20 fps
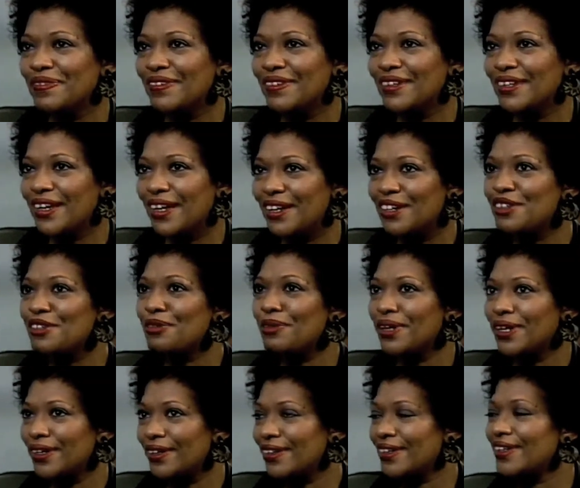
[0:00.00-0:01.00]
he had a
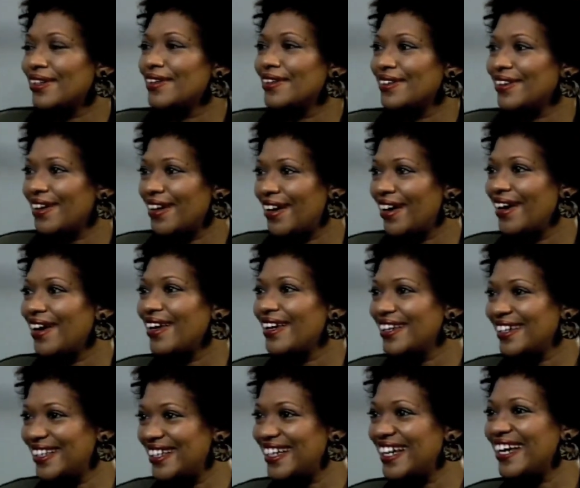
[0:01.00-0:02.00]
twinkle in his eye.
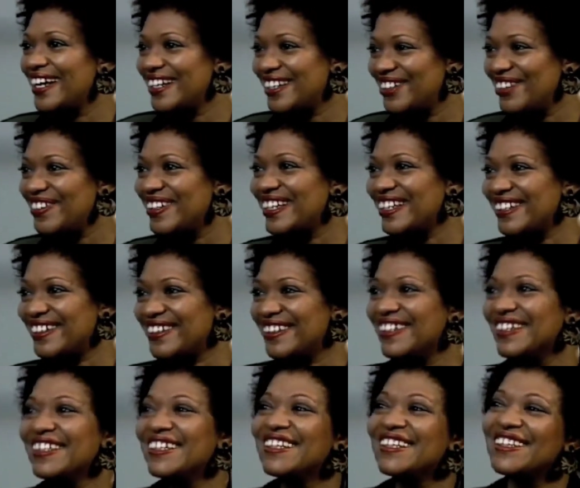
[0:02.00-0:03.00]
He had a twinkle.
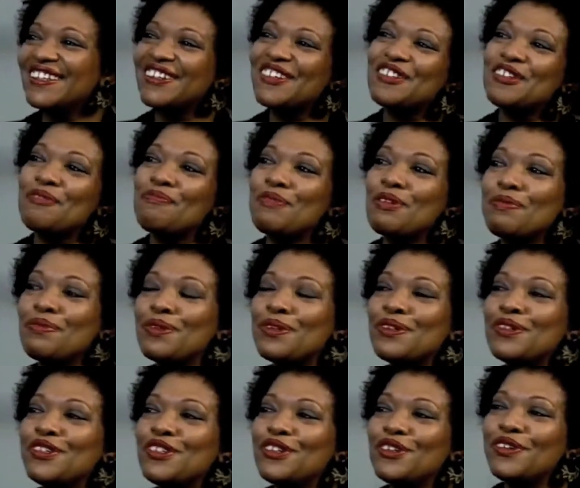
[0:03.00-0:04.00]
There's some people who
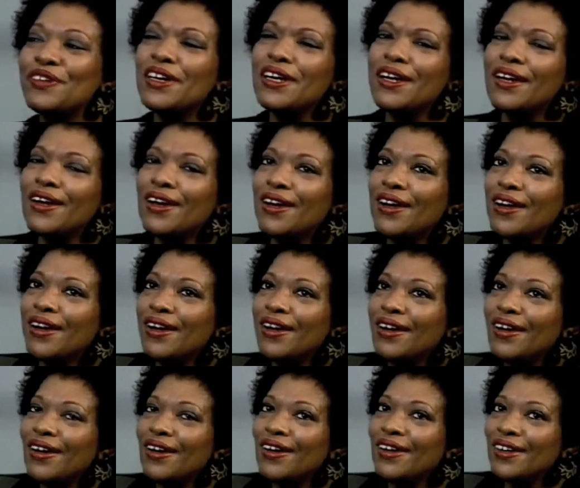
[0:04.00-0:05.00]
do.
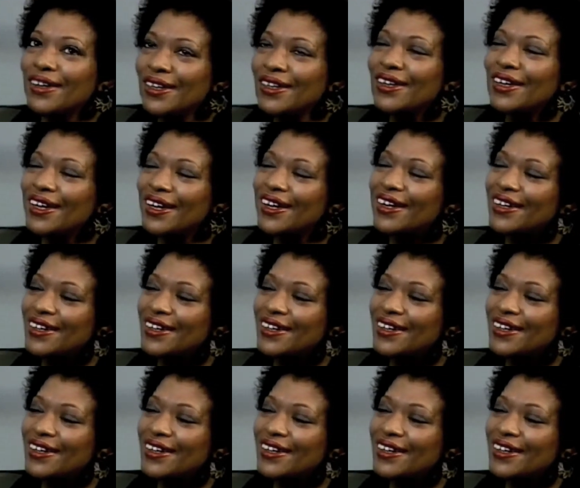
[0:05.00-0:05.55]
Yeah.